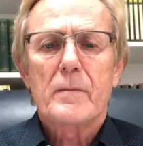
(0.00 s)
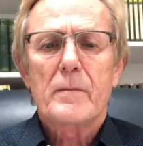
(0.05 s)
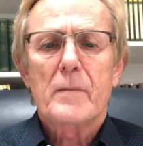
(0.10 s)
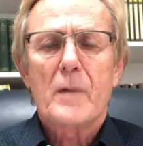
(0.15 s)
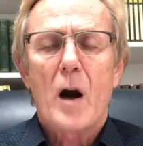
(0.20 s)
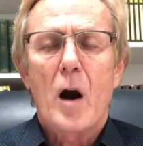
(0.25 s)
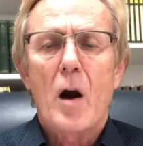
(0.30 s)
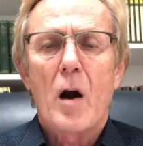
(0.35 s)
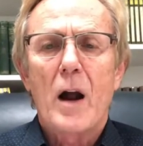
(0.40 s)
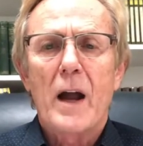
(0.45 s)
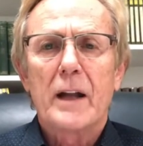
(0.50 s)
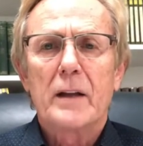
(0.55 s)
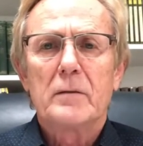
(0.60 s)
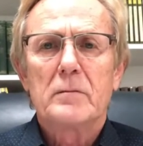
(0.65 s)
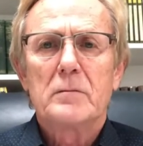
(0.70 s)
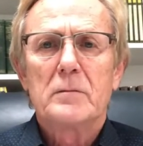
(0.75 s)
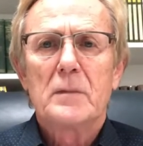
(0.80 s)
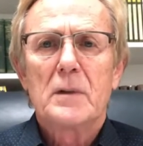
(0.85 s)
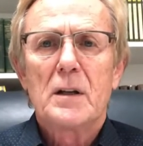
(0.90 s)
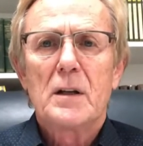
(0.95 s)
All right.
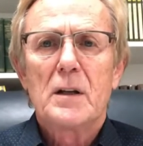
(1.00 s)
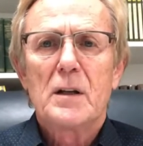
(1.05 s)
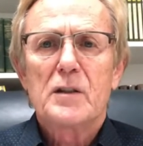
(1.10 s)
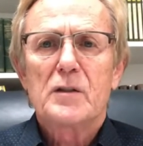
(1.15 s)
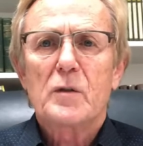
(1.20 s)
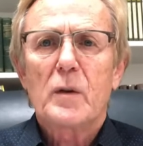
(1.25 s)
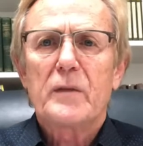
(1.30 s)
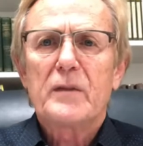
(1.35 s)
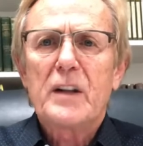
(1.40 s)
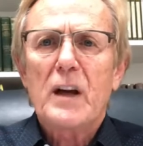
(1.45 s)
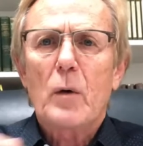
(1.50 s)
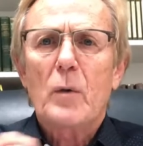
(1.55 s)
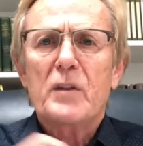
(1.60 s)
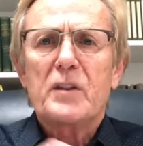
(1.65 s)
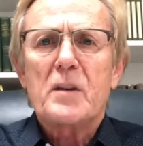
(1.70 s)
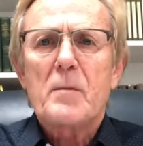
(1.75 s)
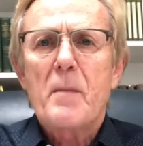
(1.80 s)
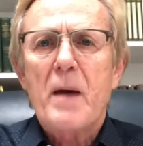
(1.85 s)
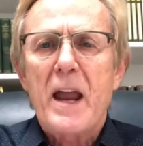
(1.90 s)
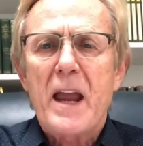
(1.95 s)
So we've dealt with the
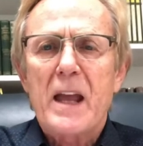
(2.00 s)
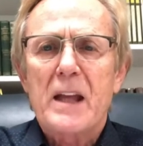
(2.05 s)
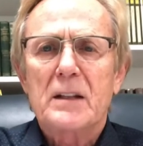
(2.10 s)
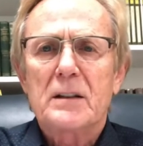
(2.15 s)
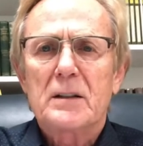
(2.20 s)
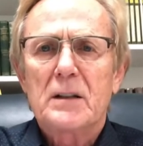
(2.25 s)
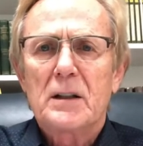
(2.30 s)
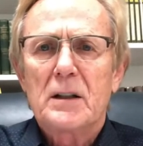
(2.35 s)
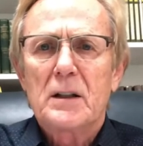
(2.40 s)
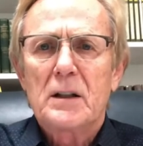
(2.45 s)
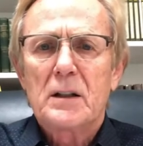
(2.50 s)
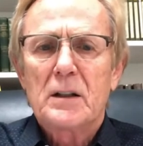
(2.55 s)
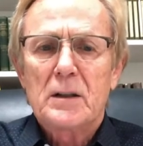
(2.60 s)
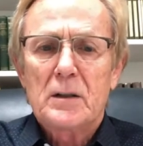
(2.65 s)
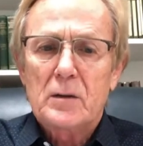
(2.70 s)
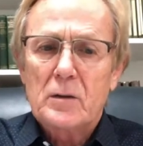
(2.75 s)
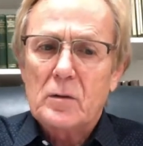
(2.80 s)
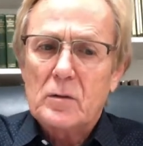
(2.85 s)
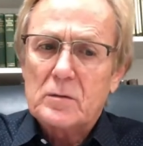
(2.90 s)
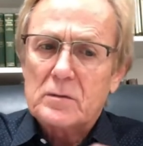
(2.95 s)
man.
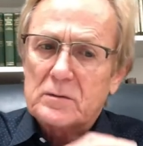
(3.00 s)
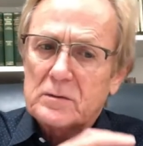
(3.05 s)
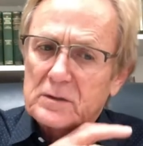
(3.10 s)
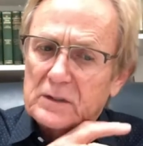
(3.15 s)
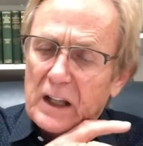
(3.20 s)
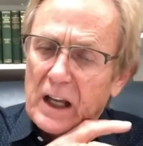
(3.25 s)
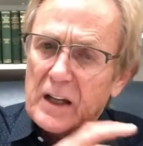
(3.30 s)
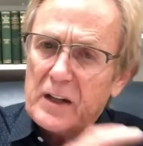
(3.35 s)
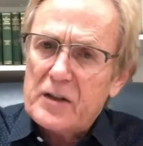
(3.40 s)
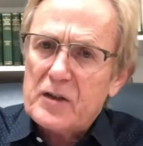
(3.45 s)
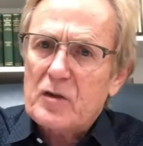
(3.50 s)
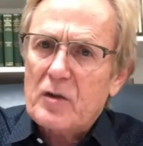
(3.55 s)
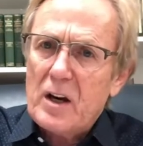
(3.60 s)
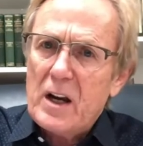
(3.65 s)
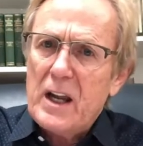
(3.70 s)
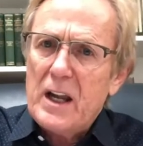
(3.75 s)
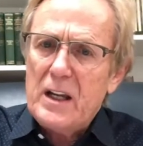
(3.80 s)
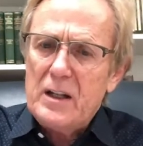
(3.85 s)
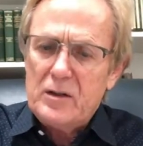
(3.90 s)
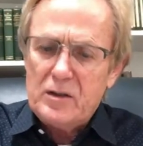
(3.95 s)
Kind of
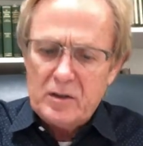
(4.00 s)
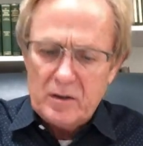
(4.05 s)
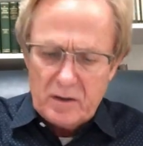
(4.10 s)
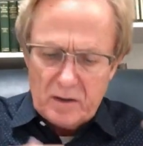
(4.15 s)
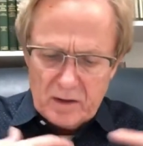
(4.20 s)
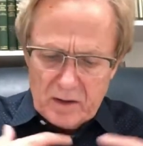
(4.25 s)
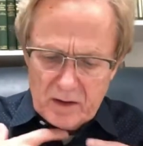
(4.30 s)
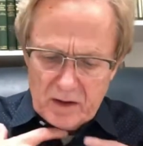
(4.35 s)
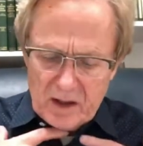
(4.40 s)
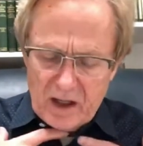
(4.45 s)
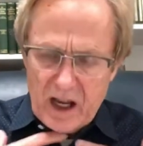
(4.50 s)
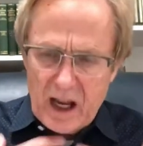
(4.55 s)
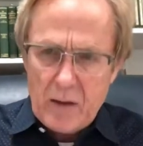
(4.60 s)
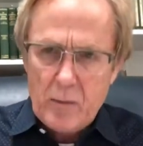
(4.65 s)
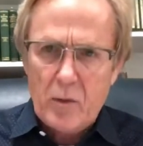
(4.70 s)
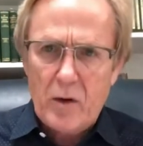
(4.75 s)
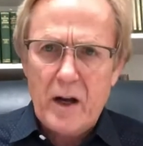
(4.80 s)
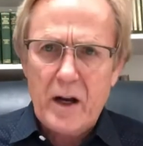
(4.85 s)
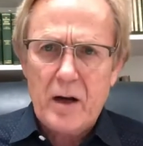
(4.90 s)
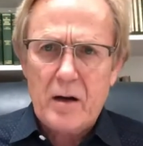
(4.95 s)
strange.
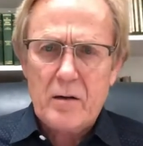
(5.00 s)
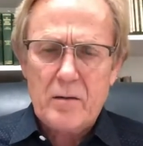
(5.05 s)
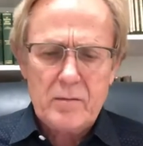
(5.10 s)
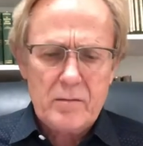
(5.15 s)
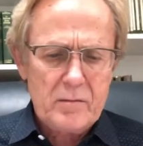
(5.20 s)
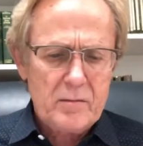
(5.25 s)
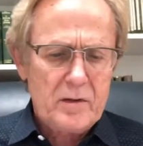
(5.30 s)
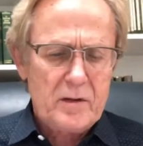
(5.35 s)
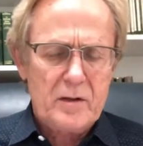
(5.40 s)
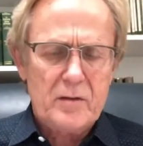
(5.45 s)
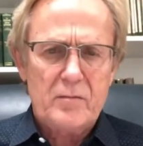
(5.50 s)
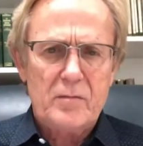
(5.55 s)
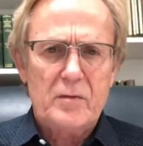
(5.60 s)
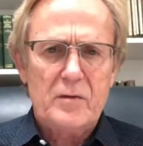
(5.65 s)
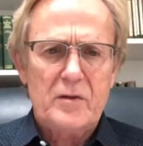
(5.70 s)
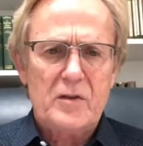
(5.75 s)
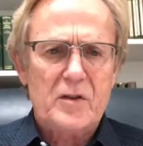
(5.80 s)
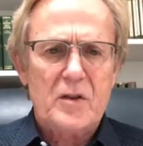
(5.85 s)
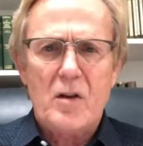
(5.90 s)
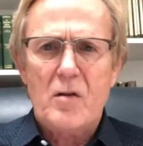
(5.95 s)
Camel hair,
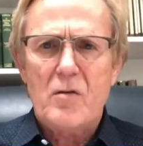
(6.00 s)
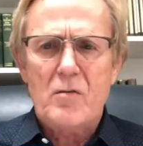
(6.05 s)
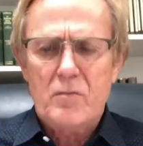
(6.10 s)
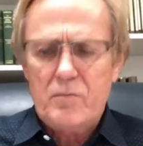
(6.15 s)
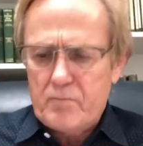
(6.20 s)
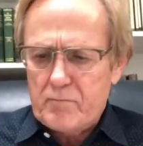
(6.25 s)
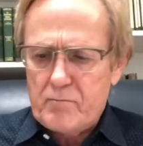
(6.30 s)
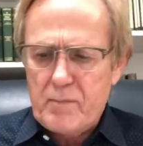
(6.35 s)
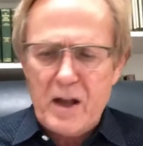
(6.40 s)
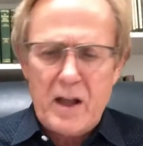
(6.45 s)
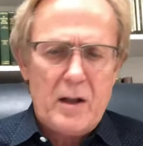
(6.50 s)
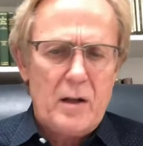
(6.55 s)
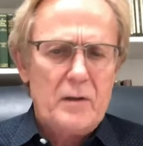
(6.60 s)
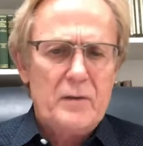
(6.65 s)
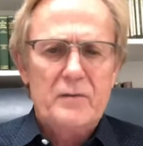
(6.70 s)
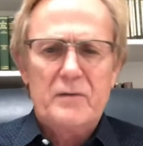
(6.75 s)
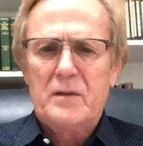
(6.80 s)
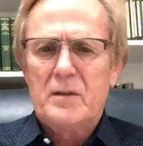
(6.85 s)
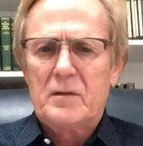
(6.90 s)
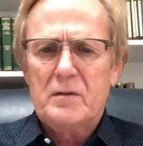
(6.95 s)
suit, belt,
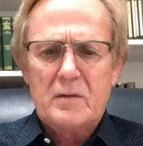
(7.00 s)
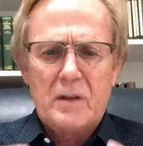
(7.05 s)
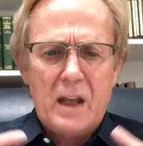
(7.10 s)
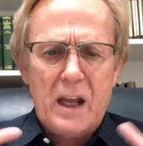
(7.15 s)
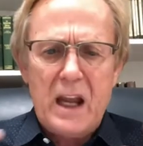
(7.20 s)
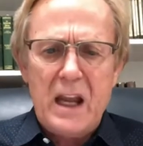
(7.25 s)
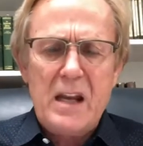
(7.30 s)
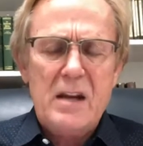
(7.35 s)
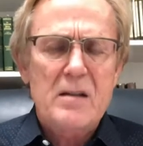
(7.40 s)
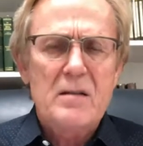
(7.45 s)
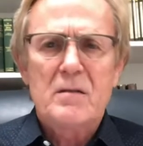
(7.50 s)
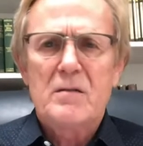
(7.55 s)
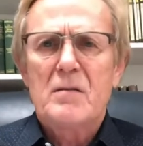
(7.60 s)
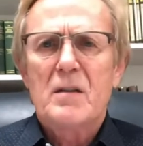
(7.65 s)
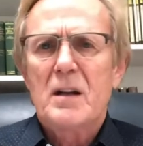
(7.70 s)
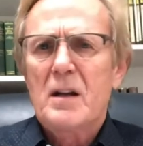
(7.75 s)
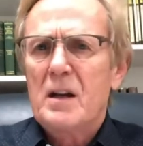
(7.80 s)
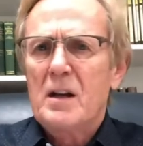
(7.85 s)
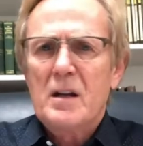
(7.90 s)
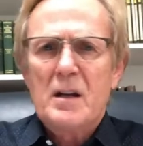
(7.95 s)
eaten
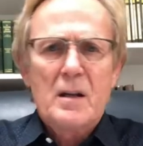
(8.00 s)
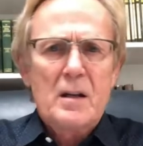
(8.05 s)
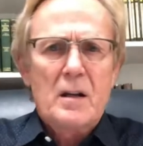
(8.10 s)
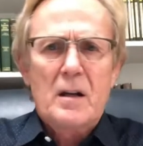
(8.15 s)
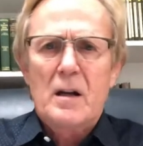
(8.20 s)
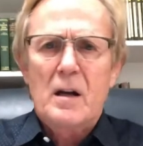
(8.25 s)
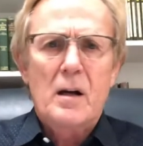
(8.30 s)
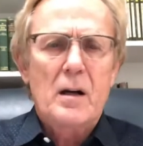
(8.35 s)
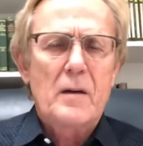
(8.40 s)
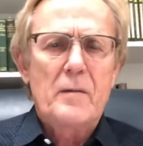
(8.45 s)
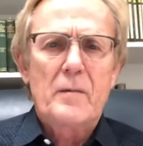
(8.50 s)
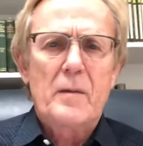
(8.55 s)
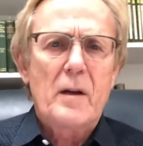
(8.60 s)
uh,